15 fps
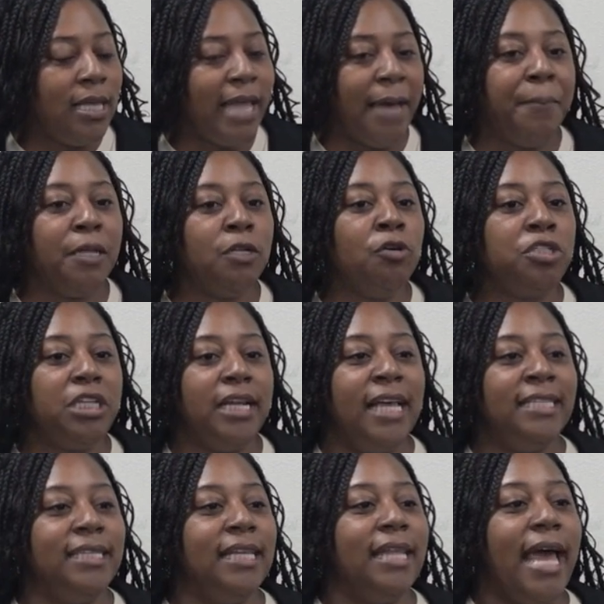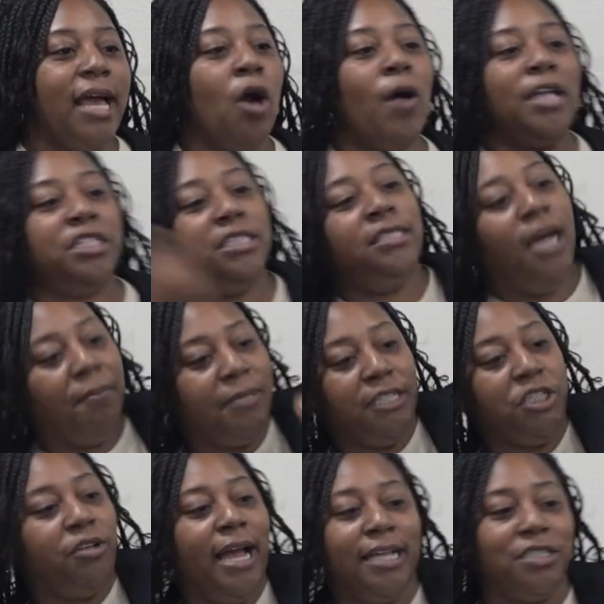Like, pollution isn't like, oh, I just dumped
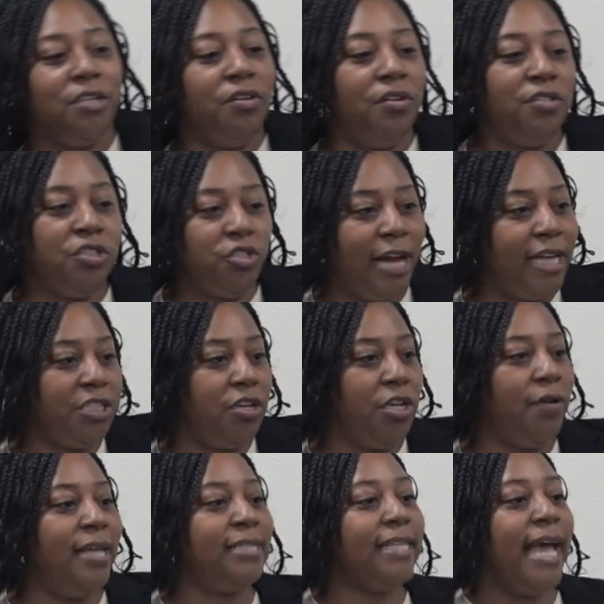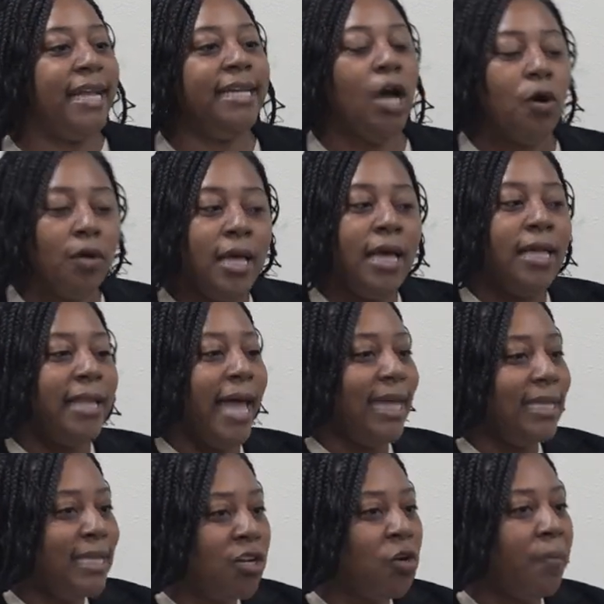this trash on you. It's like, no, like
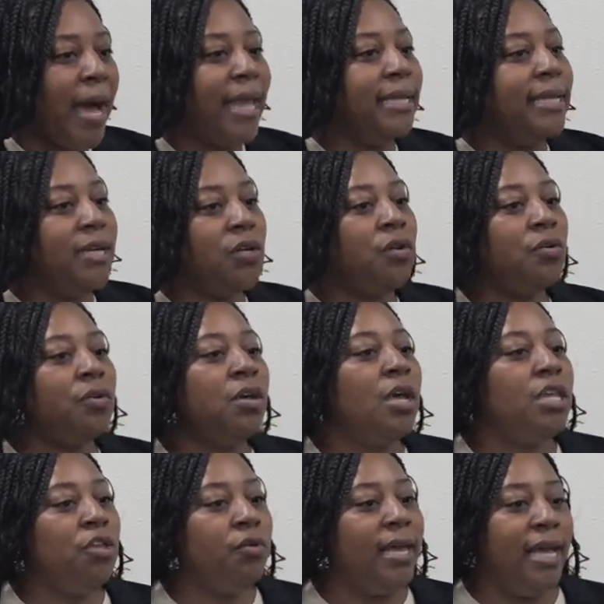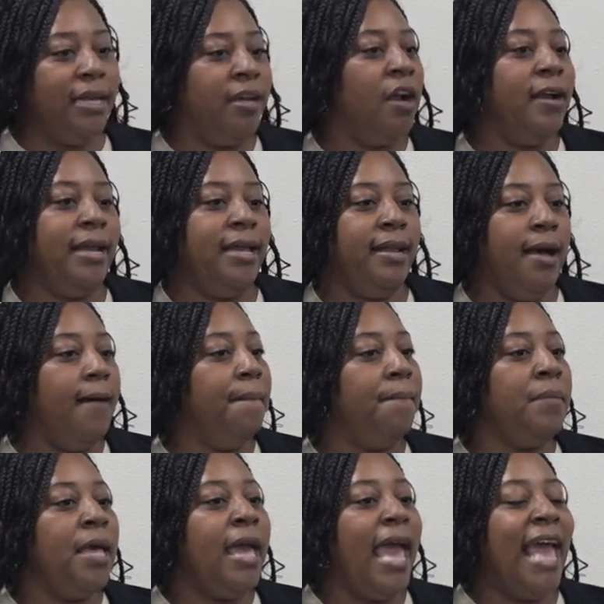little by little, you get dirtied up.
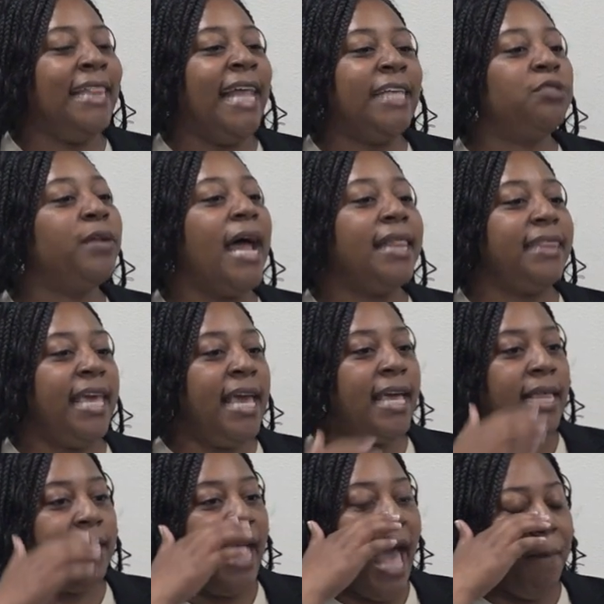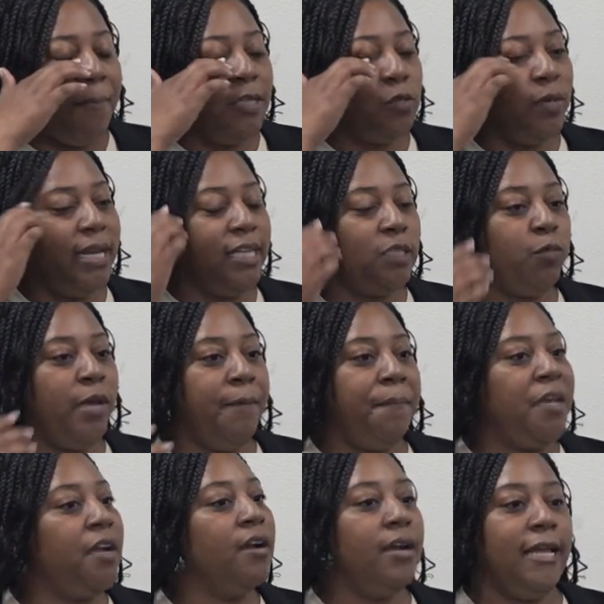And that's what I think happens with us with
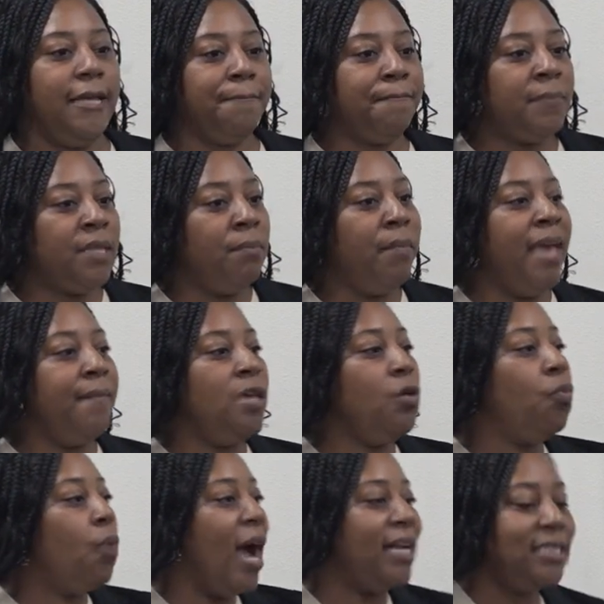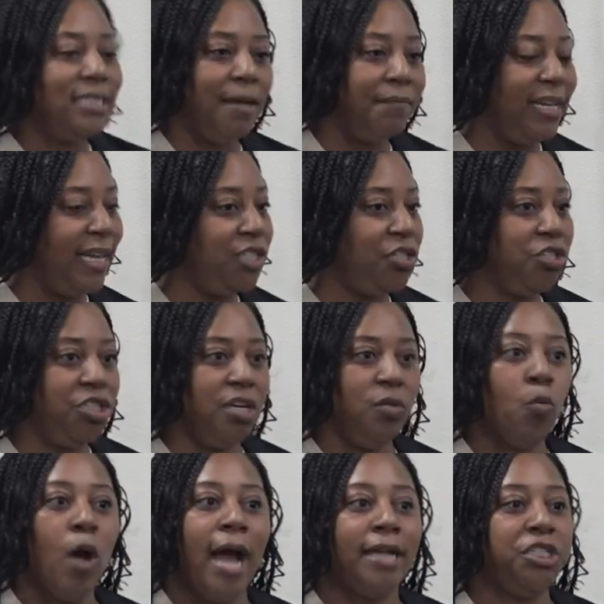purity. Maybe you watch something that you
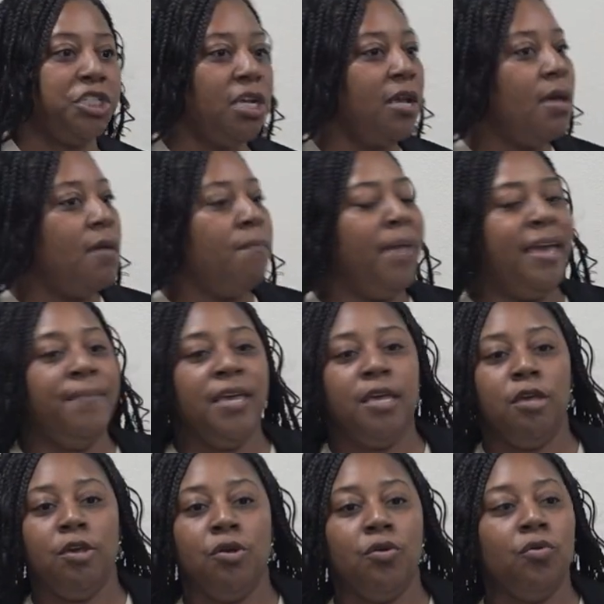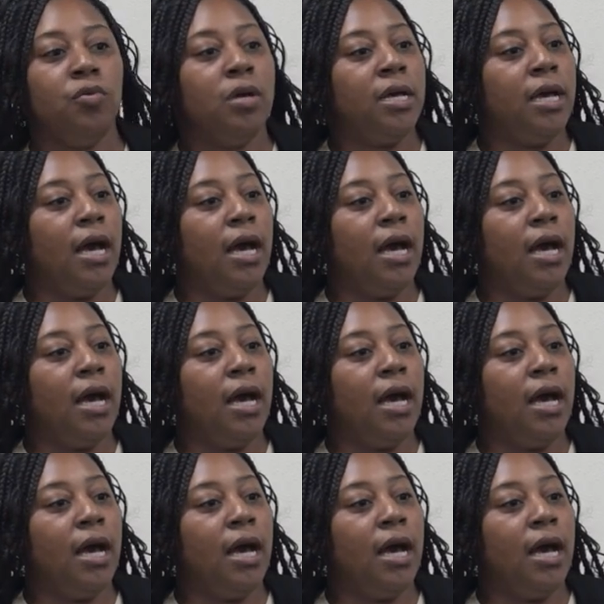shouldn't watch. Maybe you